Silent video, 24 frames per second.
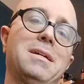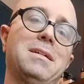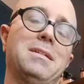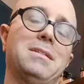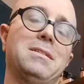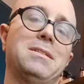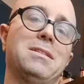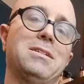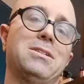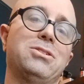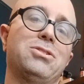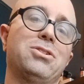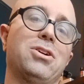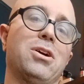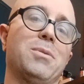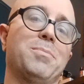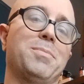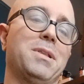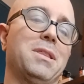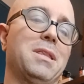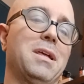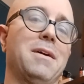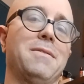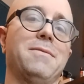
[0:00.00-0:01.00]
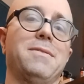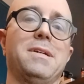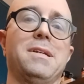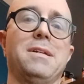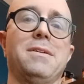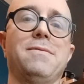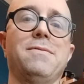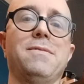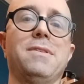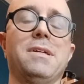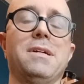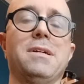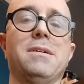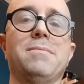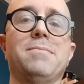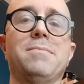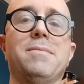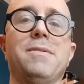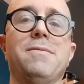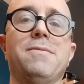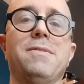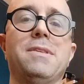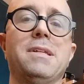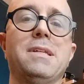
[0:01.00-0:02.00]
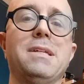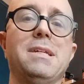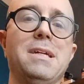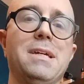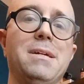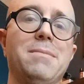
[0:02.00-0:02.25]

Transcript: the sharp 11 of the D.